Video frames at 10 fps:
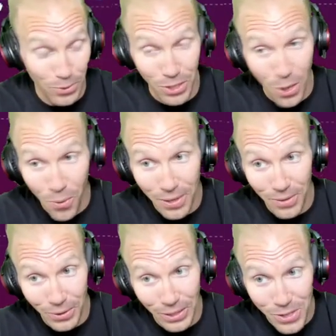You don't want to
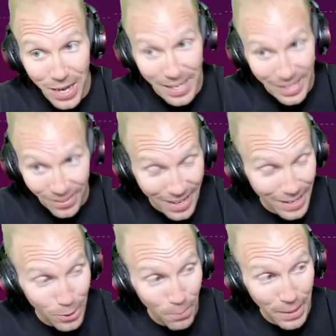really trade it right
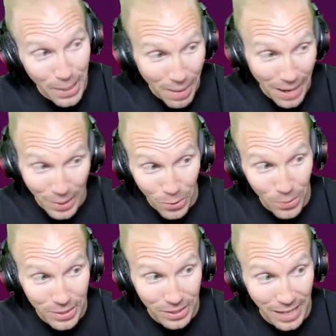at 2 p.m. I don't know
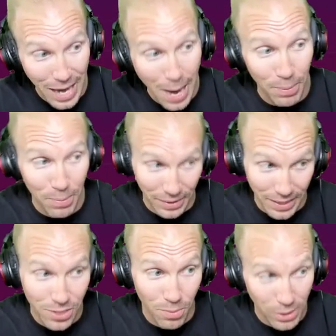what's going to happen, but
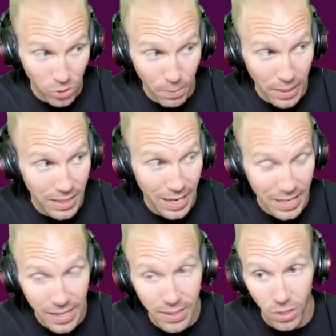these are my two best
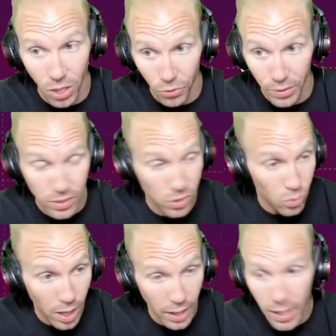ideas and all the reasons
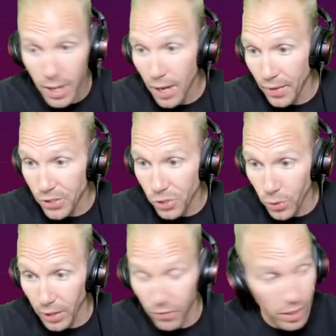why. That's your
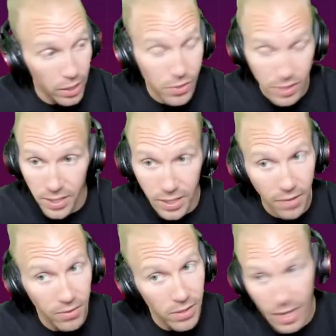quick video. Stay
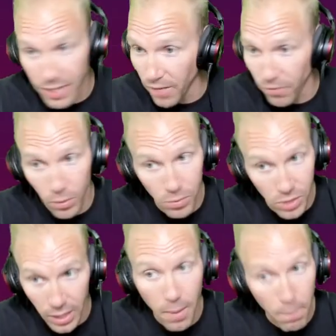safe. It's
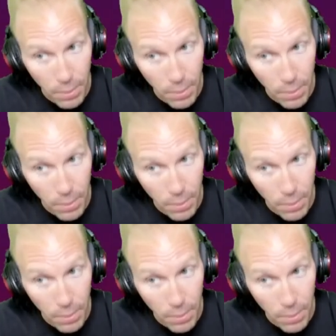FOMC.